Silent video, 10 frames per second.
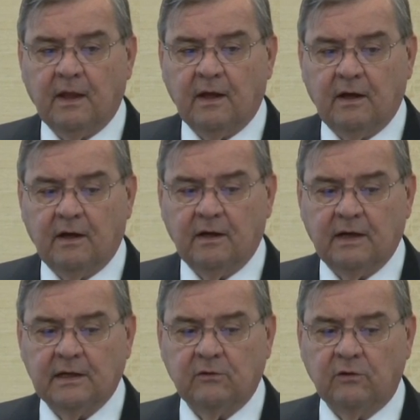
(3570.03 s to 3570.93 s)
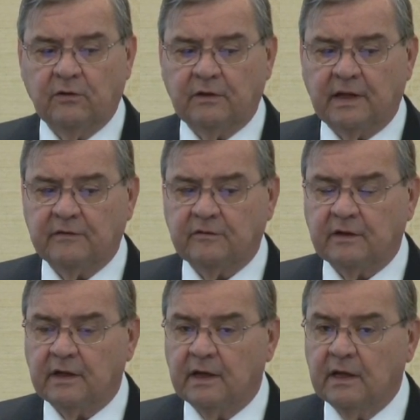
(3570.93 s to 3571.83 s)
Uh, I don't know that that's
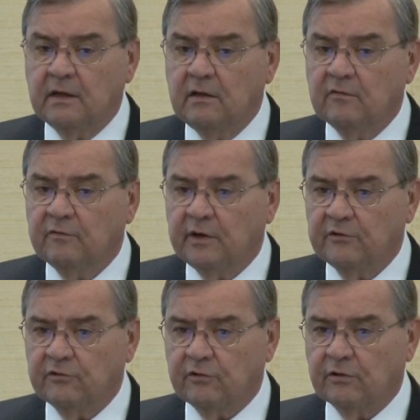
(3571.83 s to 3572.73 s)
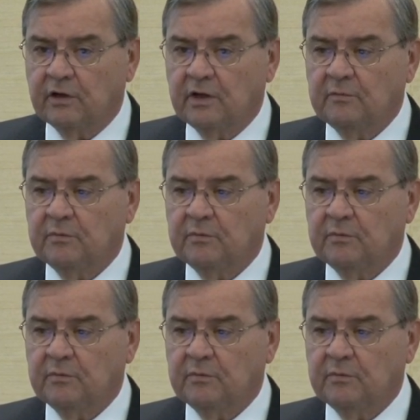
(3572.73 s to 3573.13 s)
the end of my journey,